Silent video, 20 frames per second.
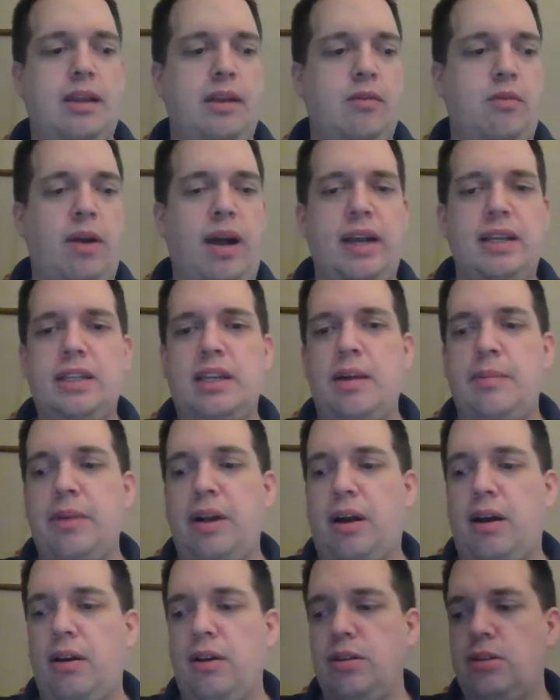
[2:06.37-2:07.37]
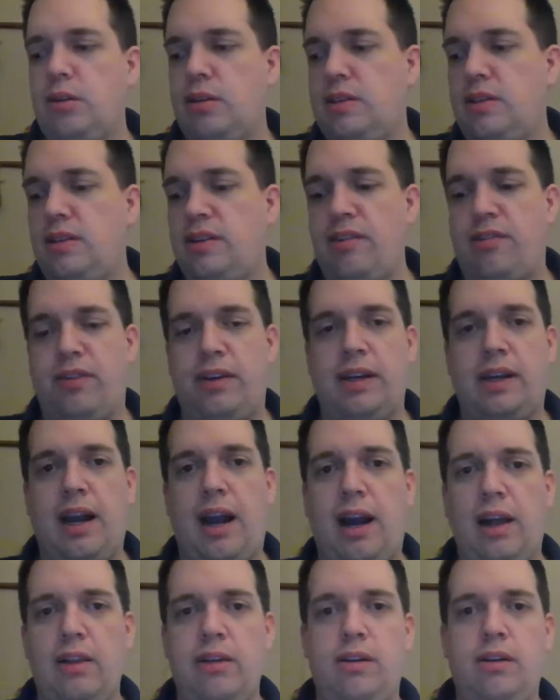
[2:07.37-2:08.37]
Rocks come in all sorts of different
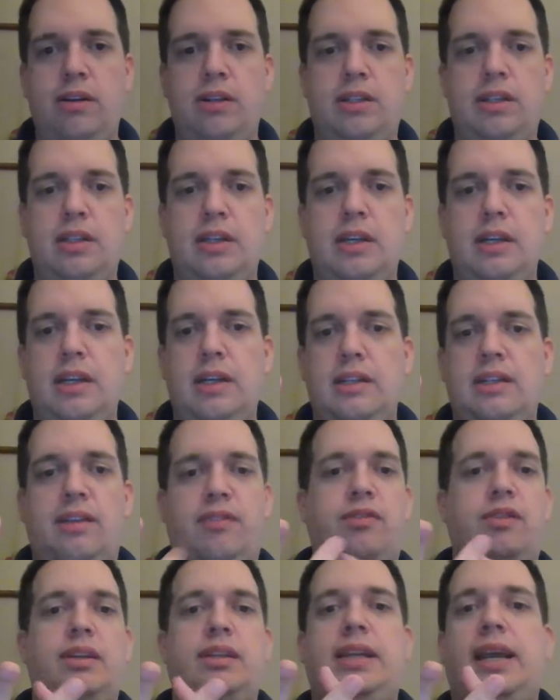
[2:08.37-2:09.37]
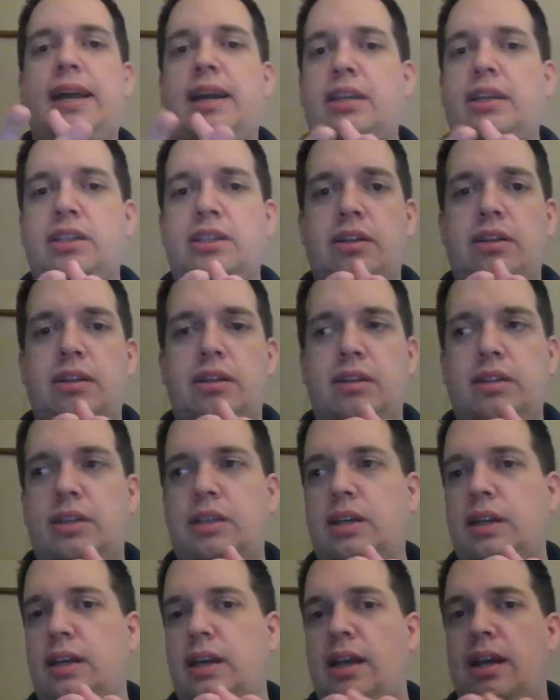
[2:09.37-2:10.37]
colors, different
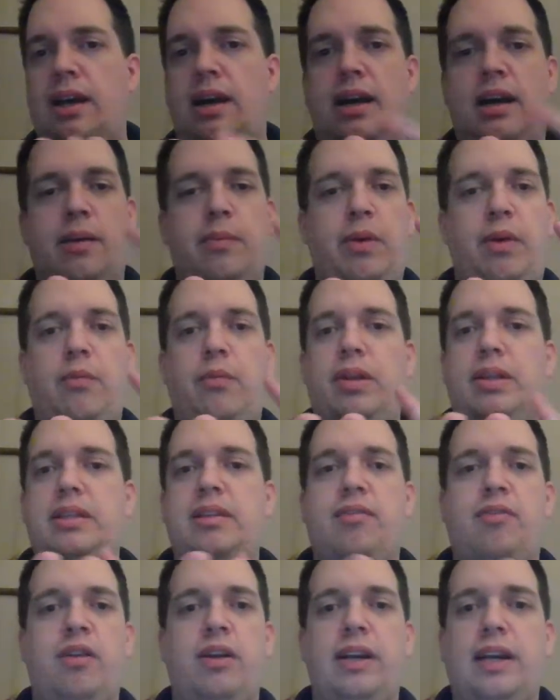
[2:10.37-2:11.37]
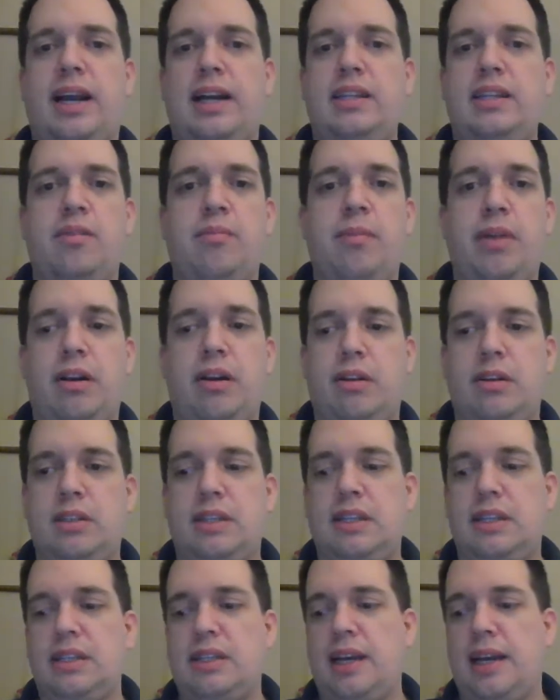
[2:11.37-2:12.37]
textures, and with different kinds of
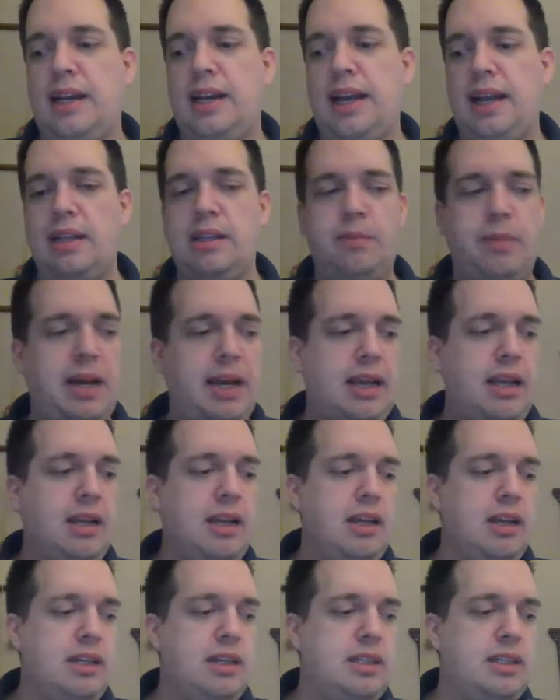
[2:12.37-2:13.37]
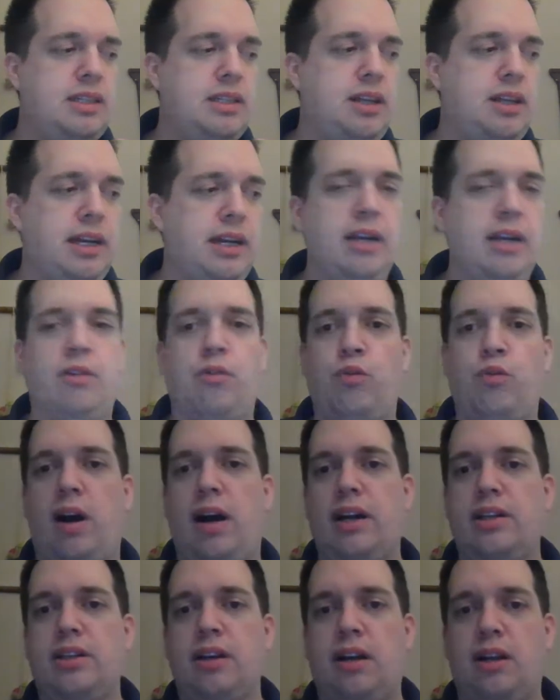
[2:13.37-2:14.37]
minerals inside. And by studying
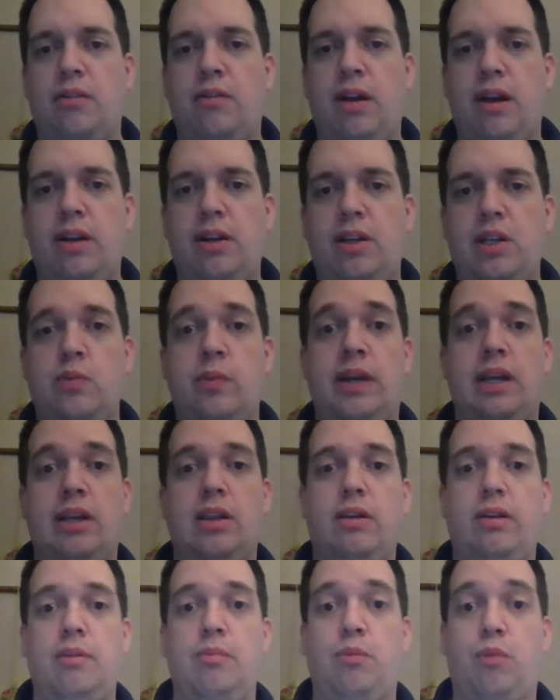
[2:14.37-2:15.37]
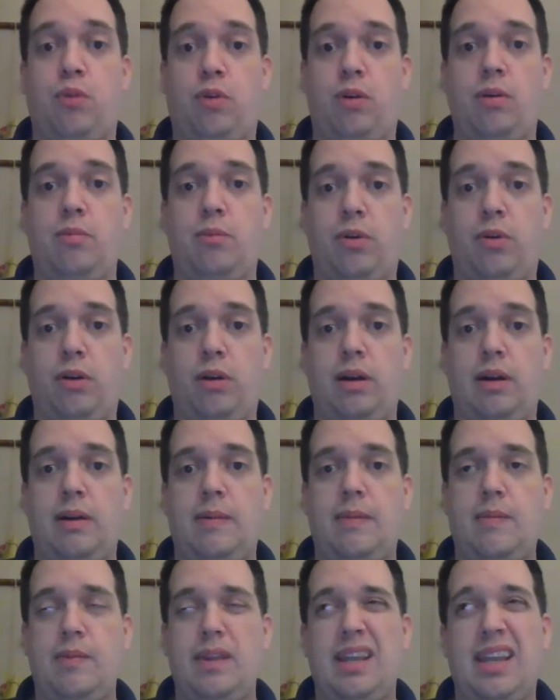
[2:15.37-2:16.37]
rocks all around us, we can learn more and more.
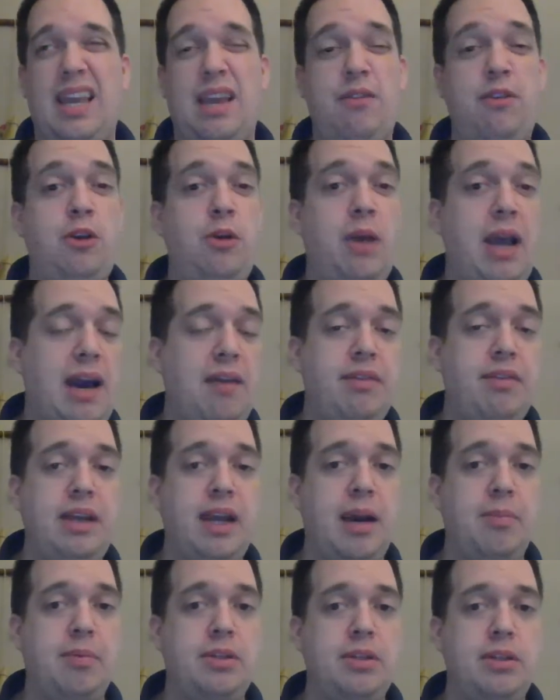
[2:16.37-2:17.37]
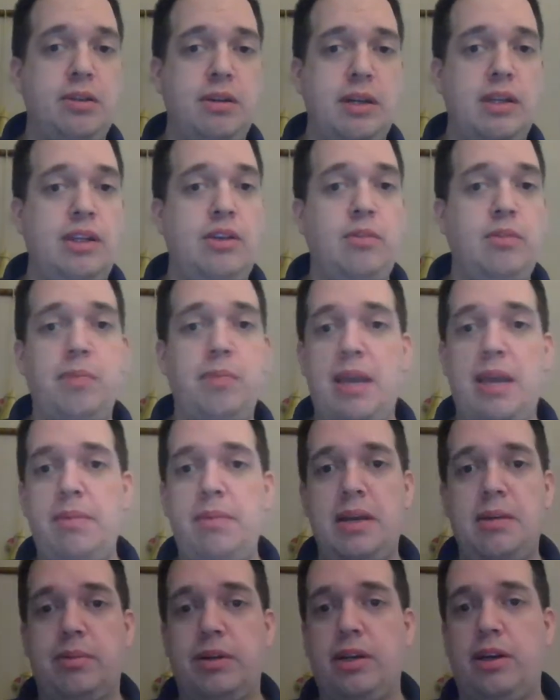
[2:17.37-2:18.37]
If you have the opportunity, you may
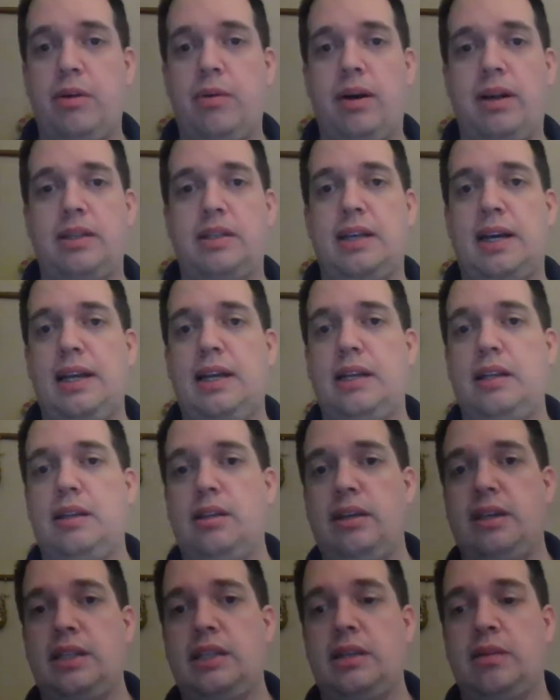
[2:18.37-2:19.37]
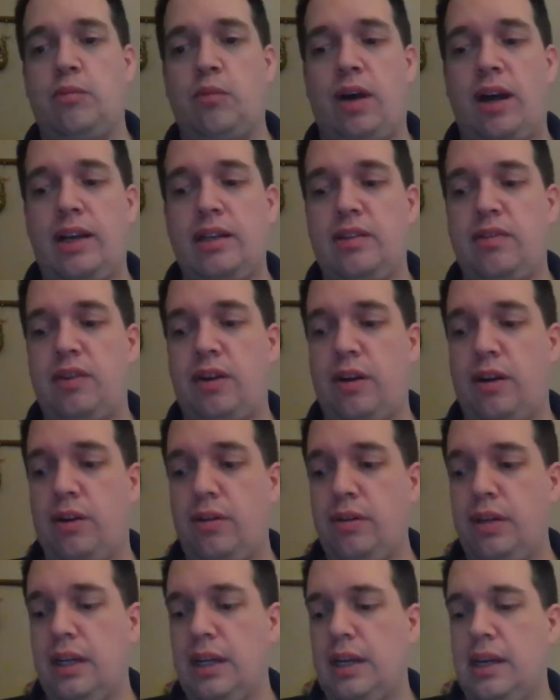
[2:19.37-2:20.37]
be able to go outside and look at some rocks of your
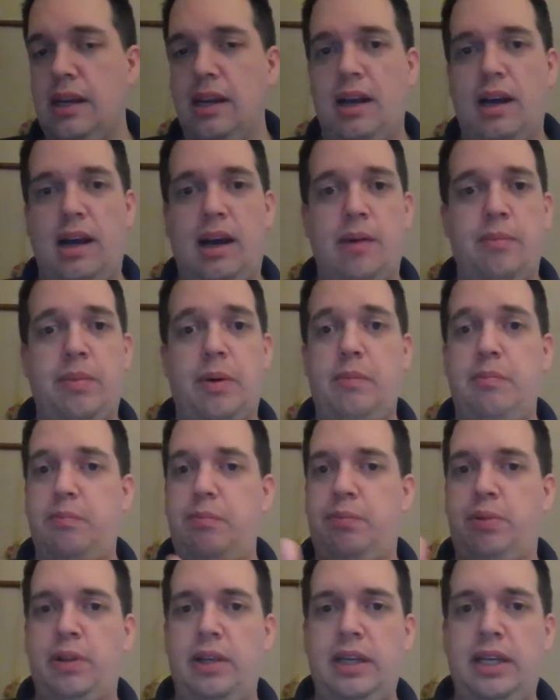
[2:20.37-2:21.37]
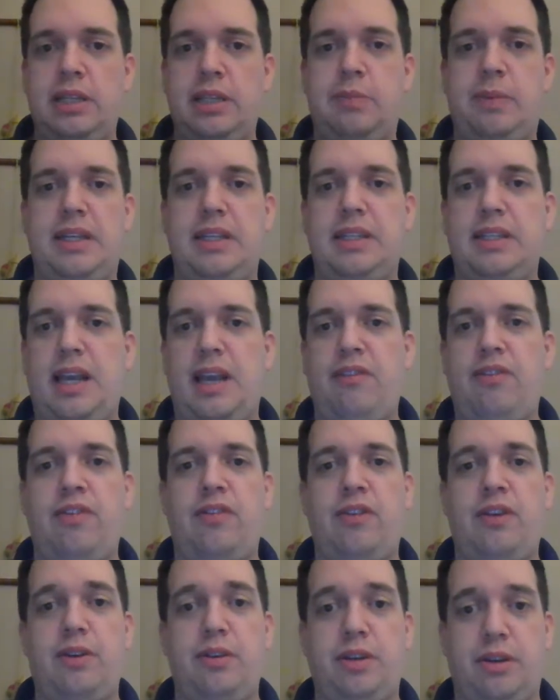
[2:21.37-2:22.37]
own, but please be safe
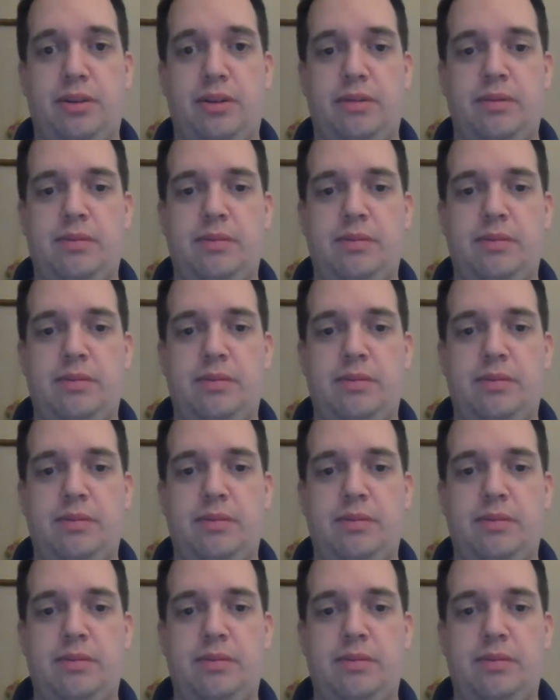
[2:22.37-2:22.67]
if you do.